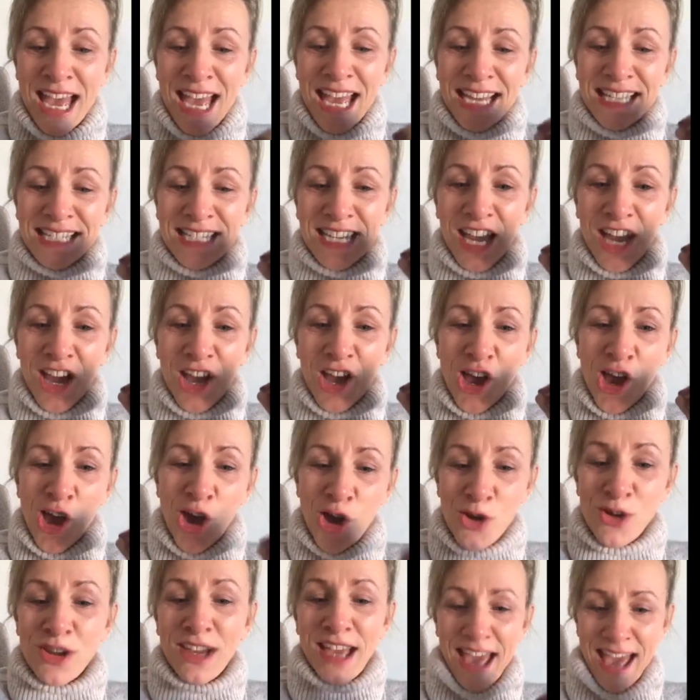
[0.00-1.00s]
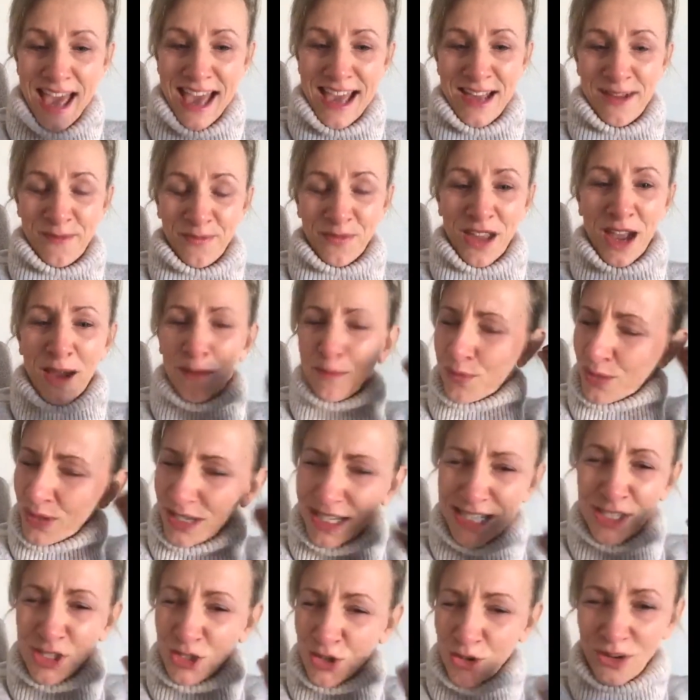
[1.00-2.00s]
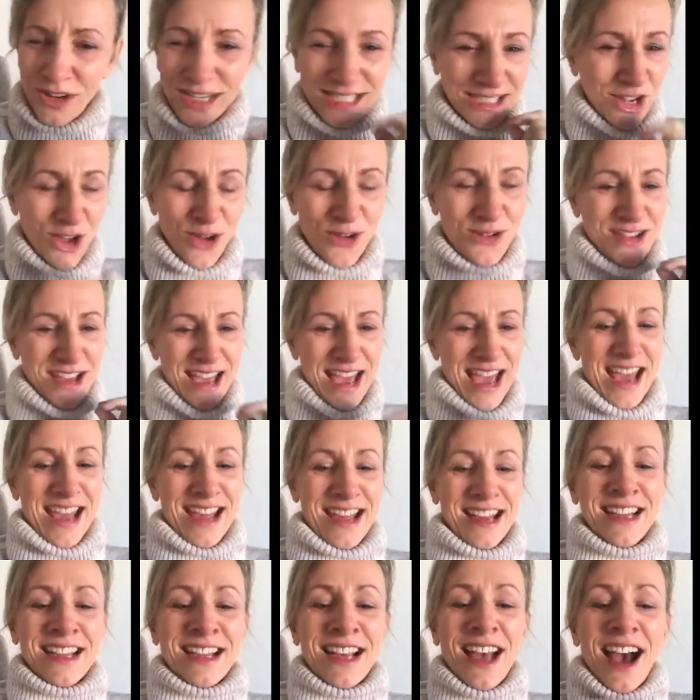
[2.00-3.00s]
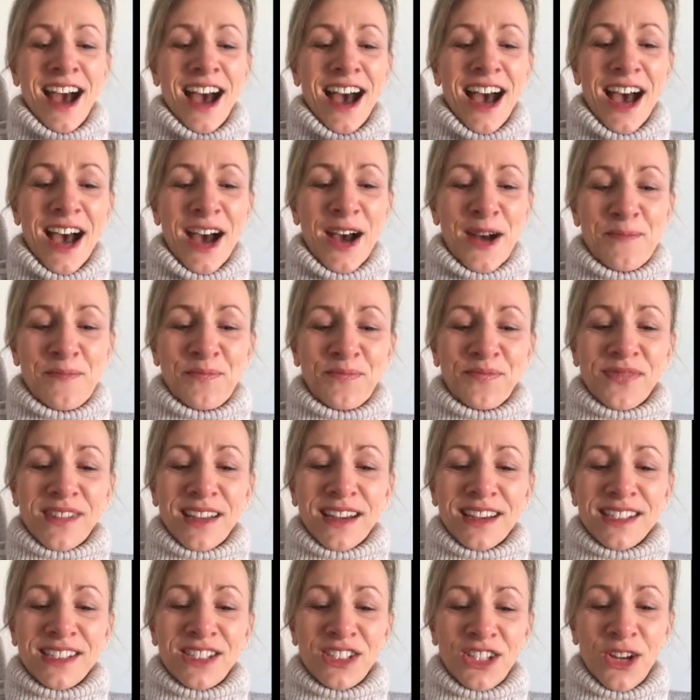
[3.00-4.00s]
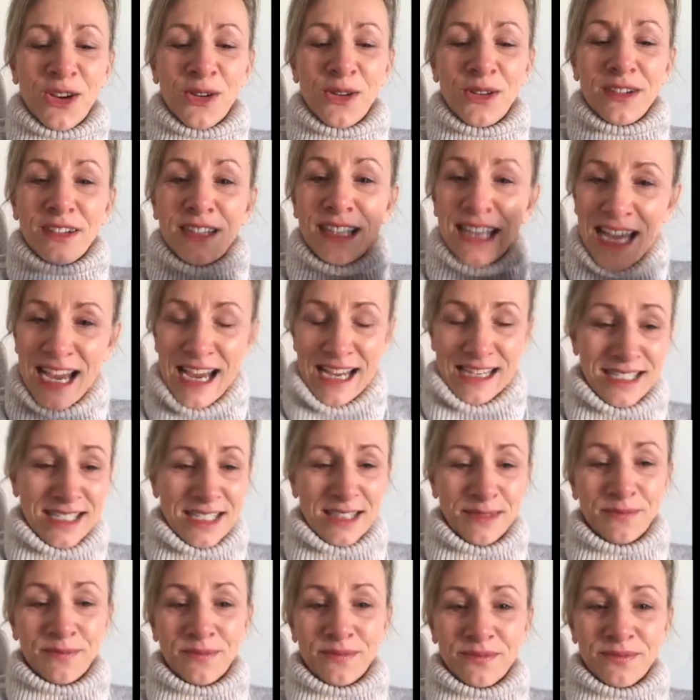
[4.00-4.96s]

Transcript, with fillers: Is it Hoke? I'm pretty sure it's Hoke. So, yes.